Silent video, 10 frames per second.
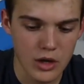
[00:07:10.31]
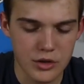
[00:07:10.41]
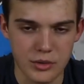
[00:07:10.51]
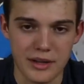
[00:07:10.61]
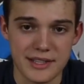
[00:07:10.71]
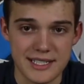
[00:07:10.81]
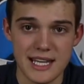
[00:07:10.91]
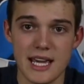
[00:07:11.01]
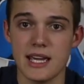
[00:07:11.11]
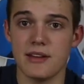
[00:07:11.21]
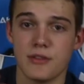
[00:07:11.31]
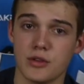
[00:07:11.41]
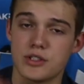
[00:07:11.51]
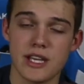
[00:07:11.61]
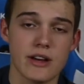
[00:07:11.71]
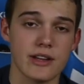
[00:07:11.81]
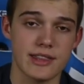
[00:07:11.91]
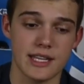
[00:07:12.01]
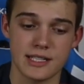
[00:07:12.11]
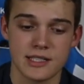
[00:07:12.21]
throughout the day if you stare at
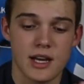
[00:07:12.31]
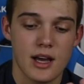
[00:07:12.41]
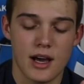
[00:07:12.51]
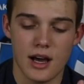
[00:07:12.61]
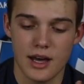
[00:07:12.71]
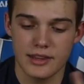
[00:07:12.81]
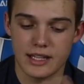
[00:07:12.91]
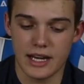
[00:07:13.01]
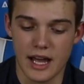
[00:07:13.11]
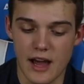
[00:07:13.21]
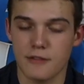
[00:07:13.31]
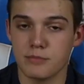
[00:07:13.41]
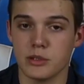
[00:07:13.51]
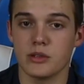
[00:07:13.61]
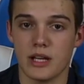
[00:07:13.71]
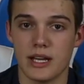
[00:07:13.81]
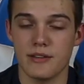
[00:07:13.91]
things that have blue light.